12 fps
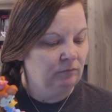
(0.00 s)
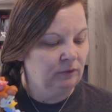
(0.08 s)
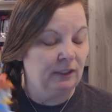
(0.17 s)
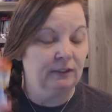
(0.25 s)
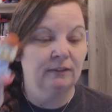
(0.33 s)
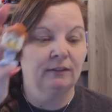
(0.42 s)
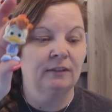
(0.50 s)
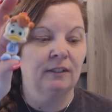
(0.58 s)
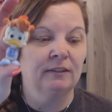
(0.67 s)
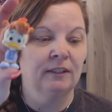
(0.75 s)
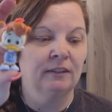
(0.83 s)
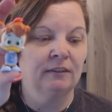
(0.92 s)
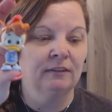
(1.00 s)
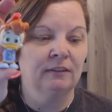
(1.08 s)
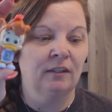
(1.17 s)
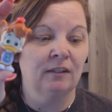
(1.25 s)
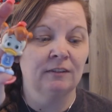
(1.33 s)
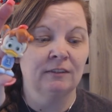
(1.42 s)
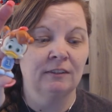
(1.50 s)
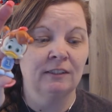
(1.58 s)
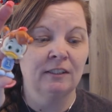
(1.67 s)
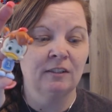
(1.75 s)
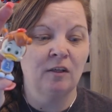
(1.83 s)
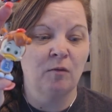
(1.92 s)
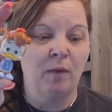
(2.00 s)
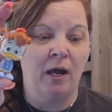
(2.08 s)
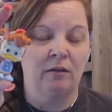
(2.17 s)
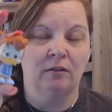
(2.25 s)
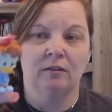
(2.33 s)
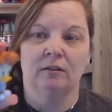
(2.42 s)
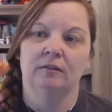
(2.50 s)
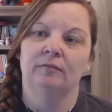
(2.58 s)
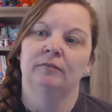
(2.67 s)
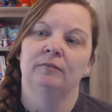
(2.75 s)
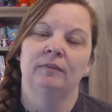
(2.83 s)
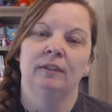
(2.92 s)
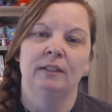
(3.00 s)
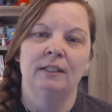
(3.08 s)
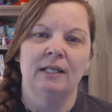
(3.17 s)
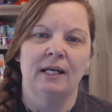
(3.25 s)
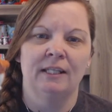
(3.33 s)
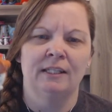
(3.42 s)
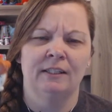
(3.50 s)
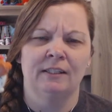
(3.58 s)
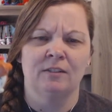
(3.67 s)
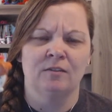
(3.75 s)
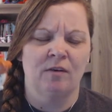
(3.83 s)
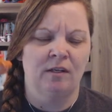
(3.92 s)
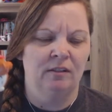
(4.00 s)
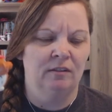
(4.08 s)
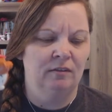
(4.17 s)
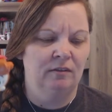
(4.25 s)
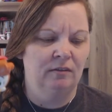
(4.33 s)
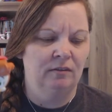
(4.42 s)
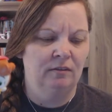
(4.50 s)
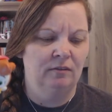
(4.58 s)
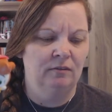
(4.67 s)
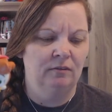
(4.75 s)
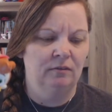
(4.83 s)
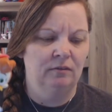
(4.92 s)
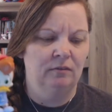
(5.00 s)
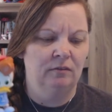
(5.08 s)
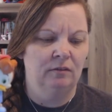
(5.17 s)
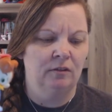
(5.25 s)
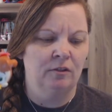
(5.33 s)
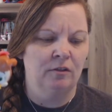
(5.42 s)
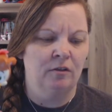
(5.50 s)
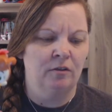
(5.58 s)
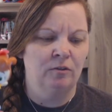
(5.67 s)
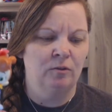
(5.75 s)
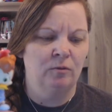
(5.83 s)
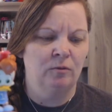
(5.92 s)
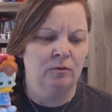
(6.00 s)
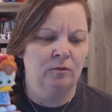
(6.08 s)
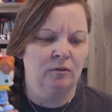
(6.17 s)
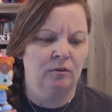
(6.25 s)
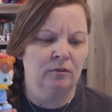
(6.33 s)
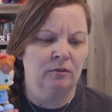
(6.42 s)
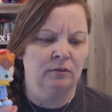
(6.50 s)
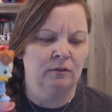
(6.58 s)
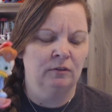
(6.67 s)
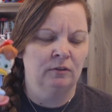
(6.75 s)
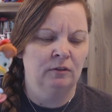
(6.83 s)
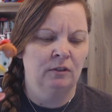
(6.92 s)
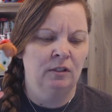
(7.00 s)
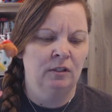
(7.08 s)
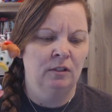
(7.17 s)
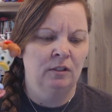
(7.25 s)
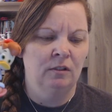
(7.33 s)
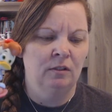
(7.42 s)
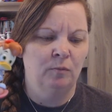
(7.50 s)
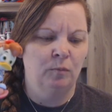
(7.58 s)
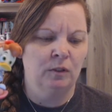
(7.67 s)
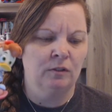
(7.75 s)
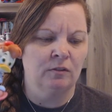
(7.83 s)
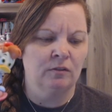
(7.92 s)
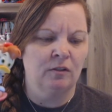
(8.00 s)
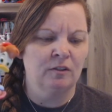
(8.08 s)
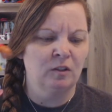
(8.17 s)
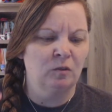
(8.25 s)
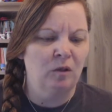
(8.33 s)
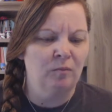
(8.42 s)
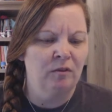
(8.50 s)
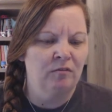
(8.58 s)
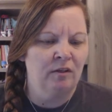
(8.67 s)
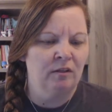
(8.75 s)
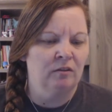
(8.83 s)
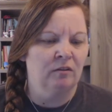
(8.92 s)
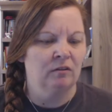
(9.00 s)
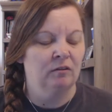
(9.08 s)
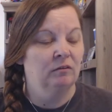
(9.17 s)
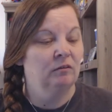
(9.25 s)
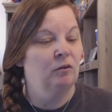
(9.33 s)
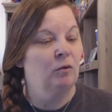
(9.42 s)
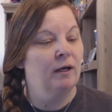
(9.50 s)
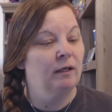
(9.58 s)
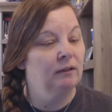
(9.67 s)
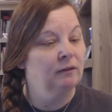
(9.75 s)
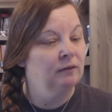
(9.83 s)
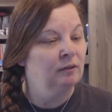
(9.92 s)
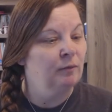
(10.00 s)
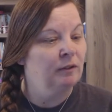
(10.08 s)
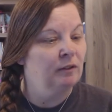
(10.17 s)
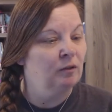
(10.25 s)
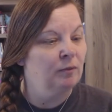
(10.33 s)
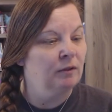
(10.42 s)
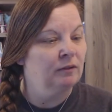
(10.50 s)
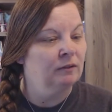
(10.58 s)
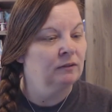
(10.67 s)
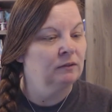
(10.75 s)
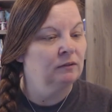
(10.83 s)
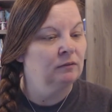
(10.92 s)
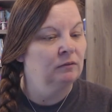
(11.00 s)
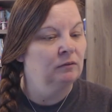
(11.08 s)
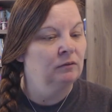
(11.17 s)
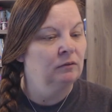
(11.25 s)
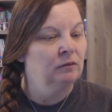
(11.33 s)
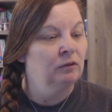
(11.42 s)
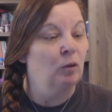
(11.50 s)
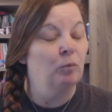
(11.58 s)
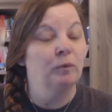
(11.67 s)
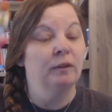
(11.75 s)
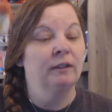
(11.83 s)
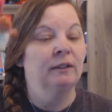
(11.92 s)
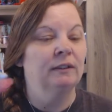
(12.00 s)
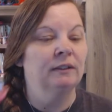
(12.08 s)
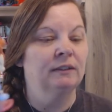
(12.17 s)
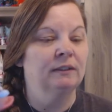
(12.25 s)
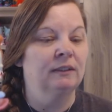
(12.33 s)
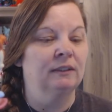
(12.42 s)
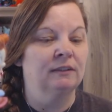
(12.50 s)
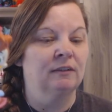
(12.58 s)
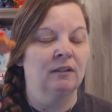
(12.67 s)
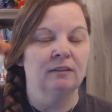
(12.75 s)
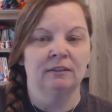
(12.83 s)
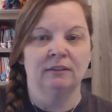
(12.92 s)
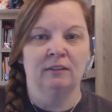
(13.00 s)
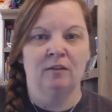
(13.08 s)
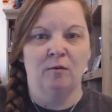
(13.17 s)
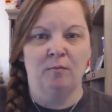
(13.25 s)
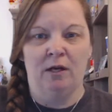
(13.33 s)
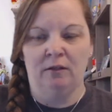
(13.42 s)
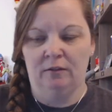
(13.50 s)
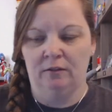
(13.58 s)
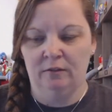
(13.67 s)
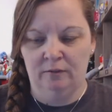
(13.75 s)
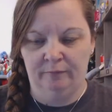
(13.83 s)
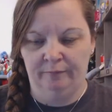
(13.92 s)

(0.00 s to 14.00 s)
Yes, DuckTales, Gosselin Mallard. I think that's right. There are 2 little girls. Because there's also Webby Vander Quack. Let me think about this. Nope, this is Gosselin Mallard.